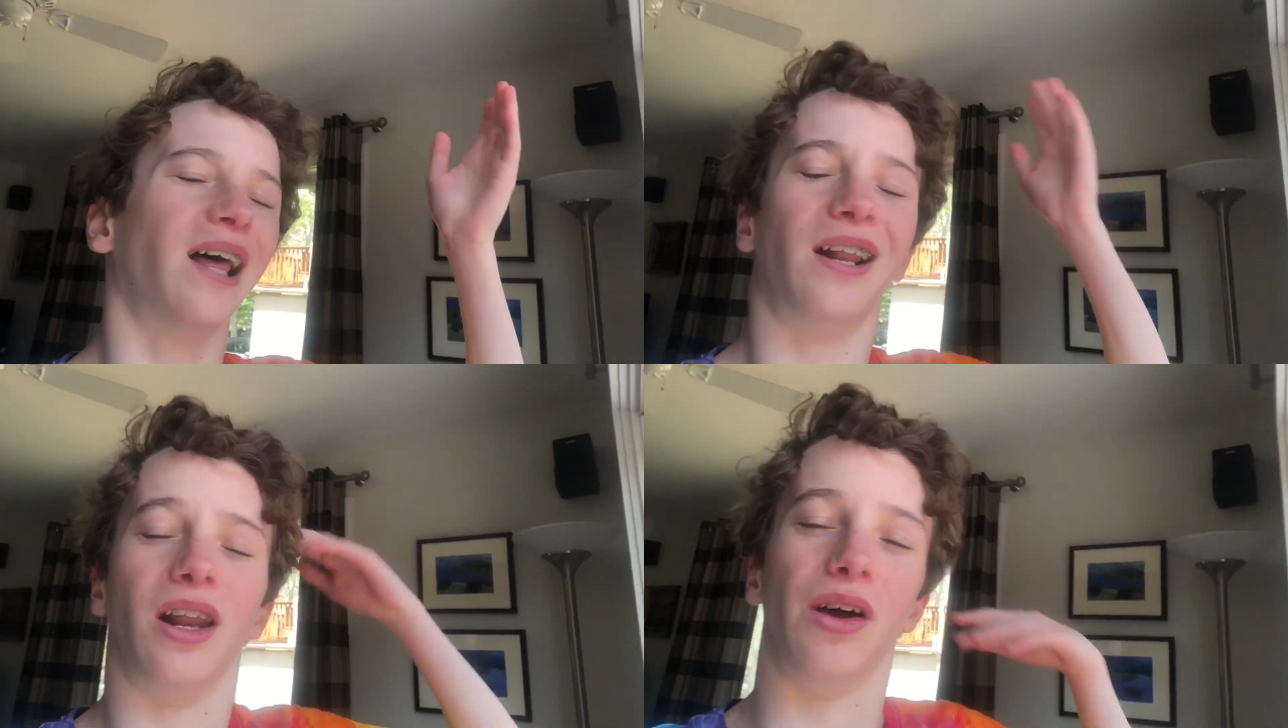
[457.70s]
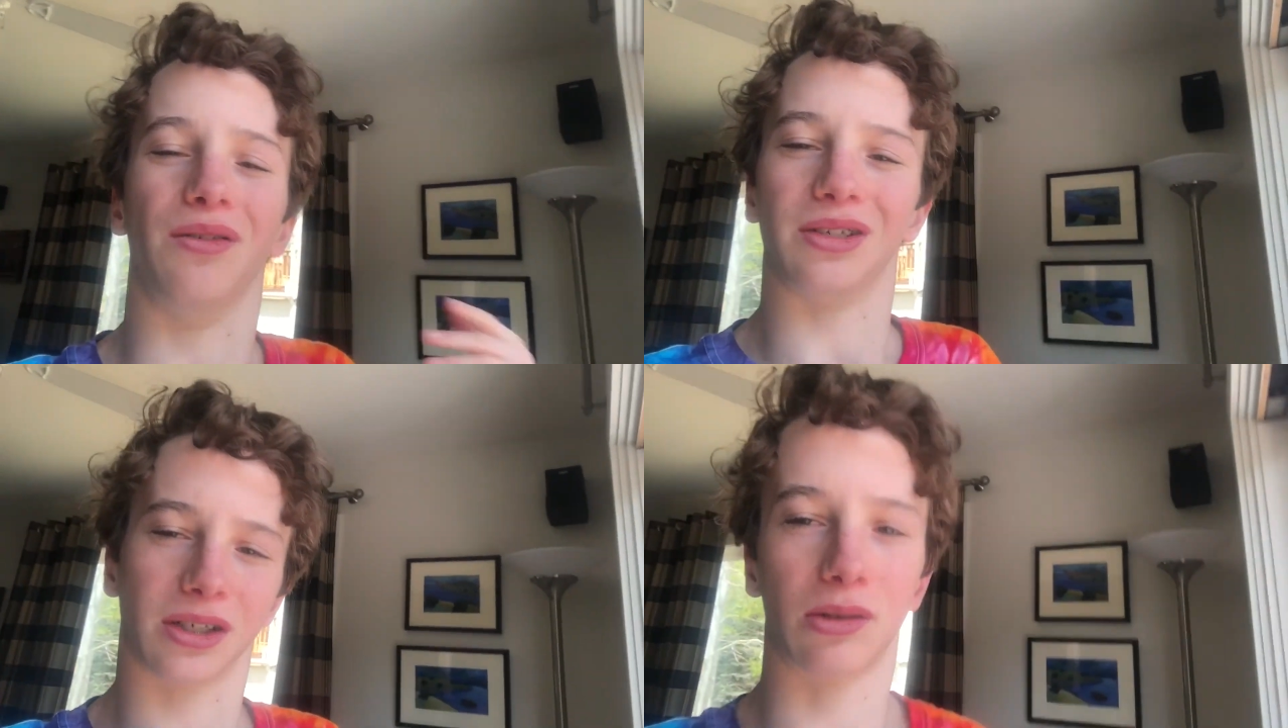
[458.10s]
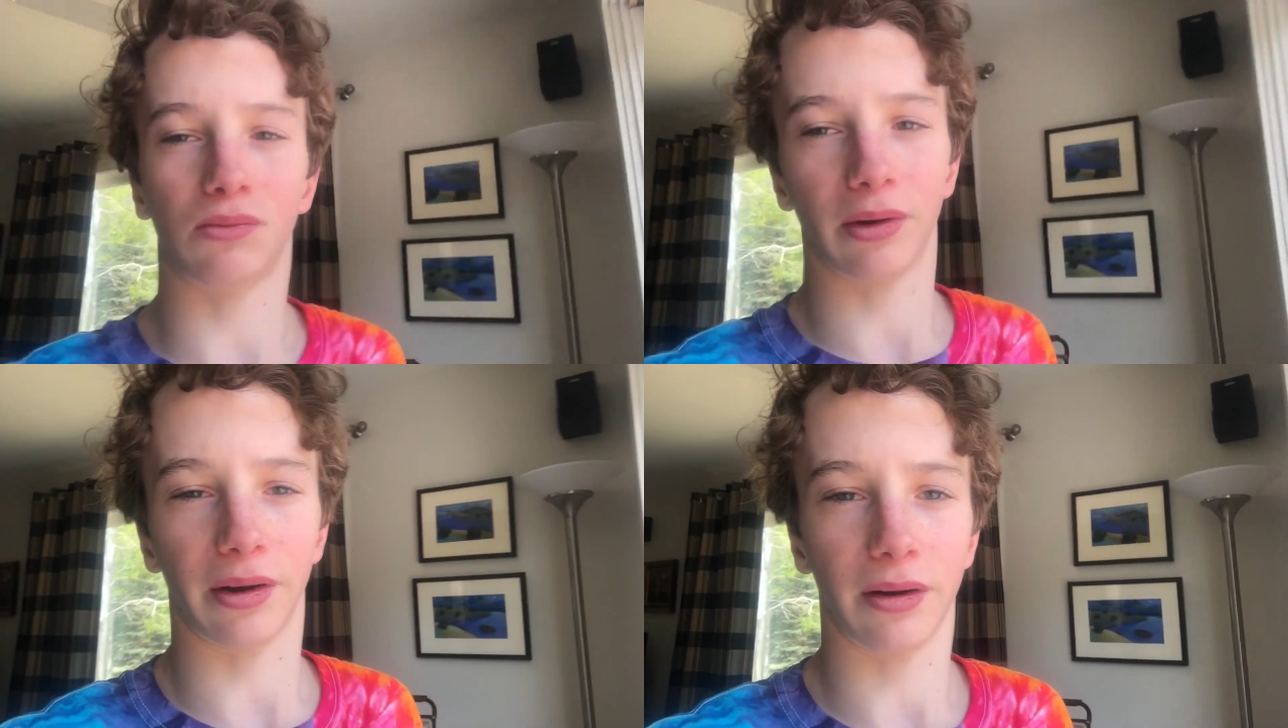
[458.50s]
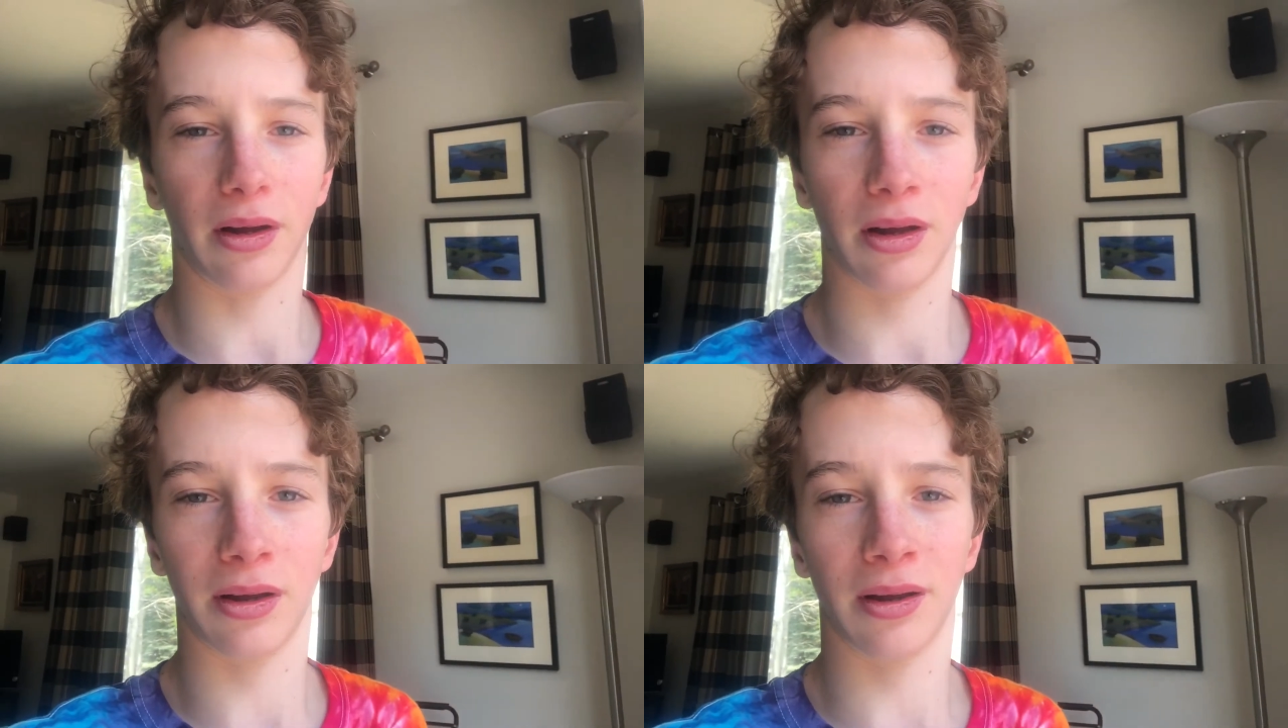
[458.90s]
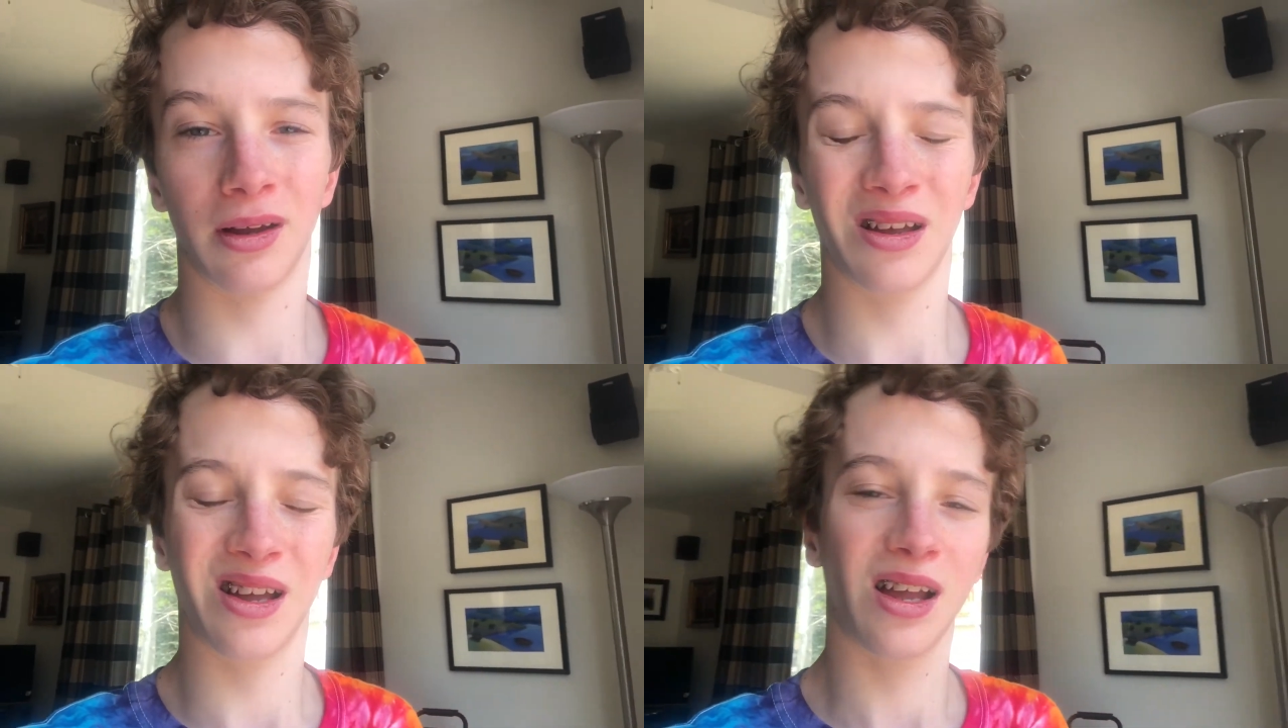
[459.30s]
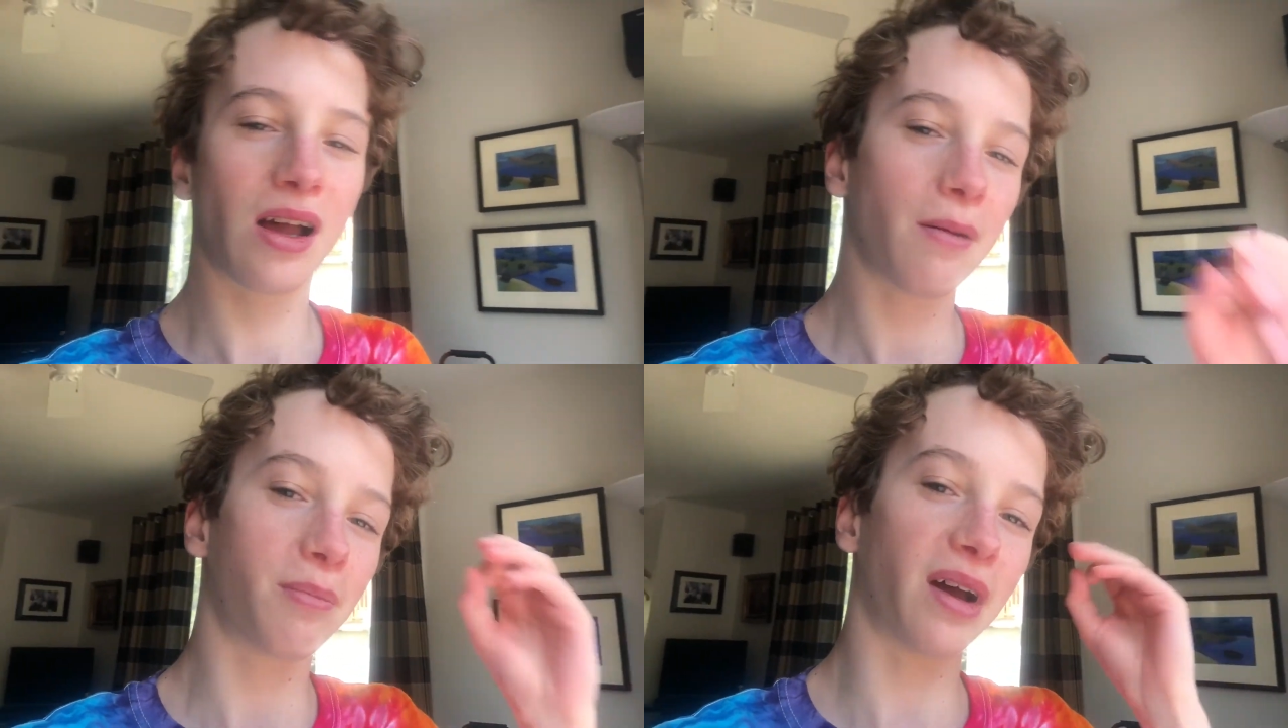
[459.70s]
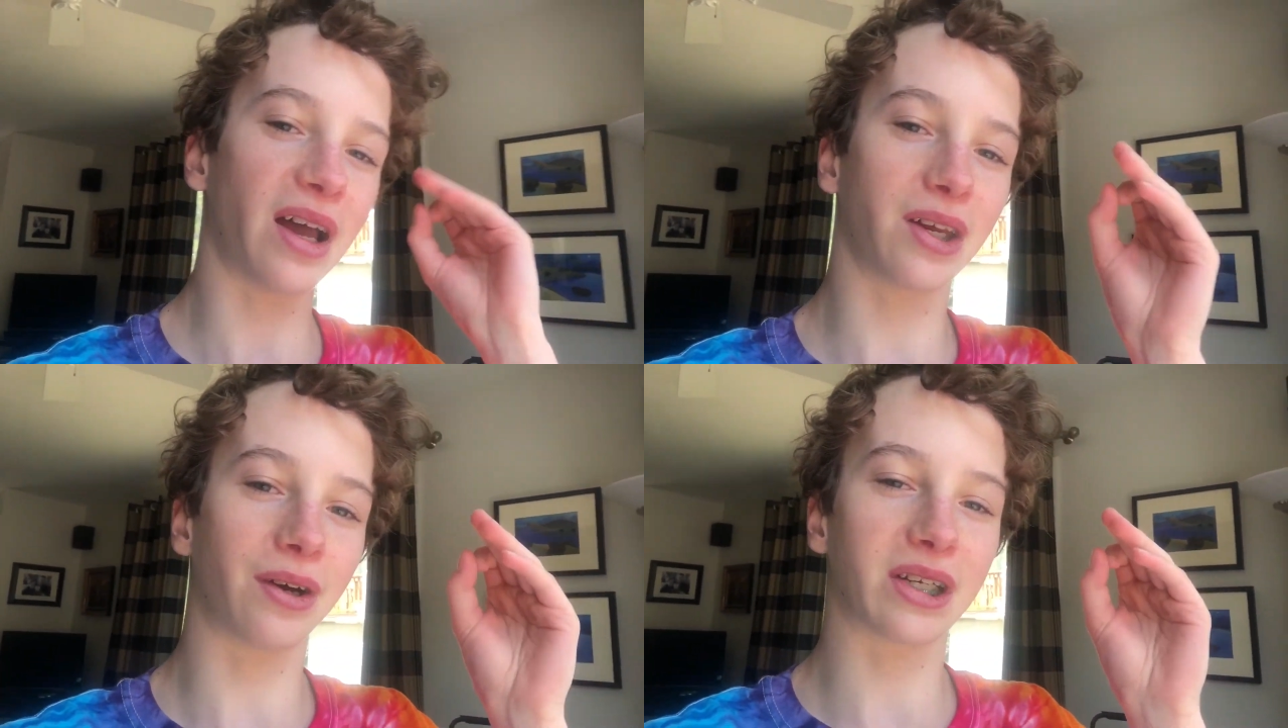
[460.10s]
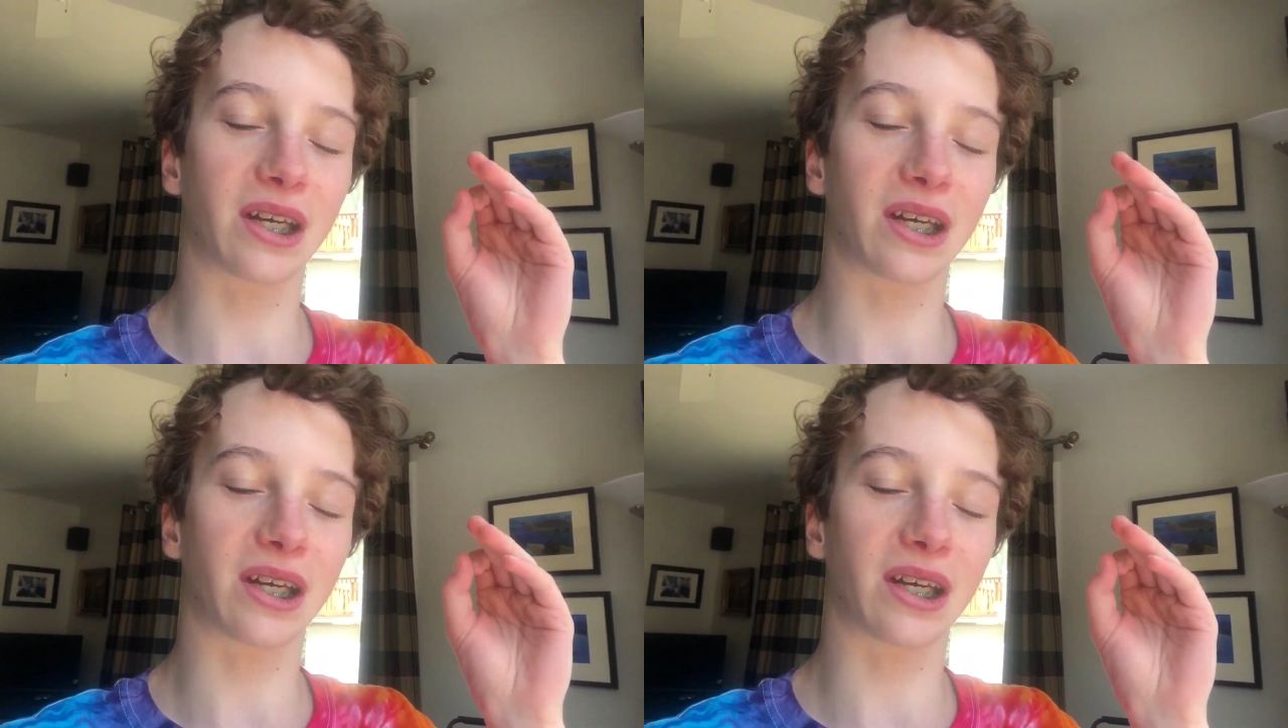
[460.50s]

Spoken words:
don't know, it's just weird. But anyways,